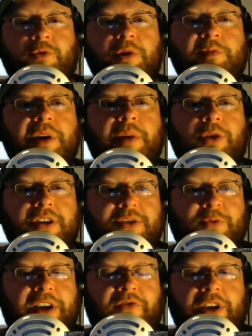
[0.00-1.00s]
remember is
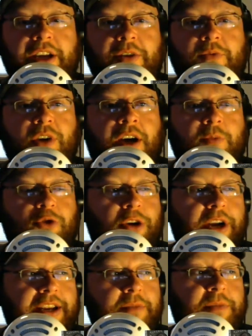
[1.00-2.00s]
whenever he
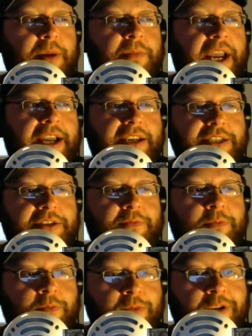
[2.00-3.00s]
created
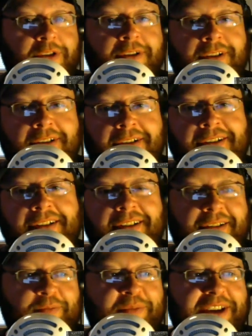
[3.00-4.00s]
McMahonism,
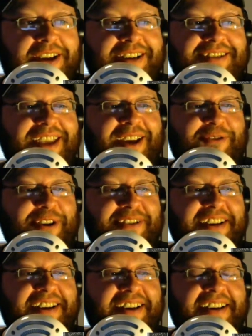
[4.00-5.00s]
because
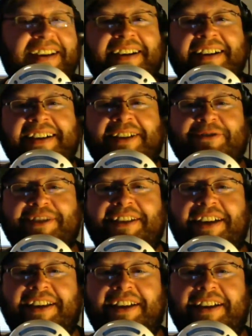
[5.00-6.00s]
he was
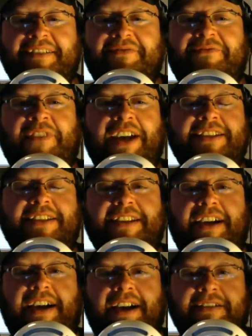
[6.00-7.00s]
gonna face
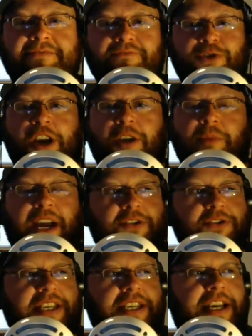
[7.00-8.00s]
Shawn
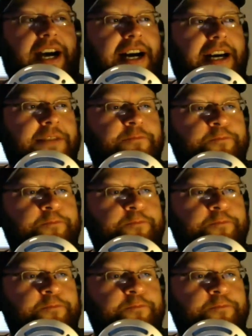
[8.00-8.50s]
Michaels and God,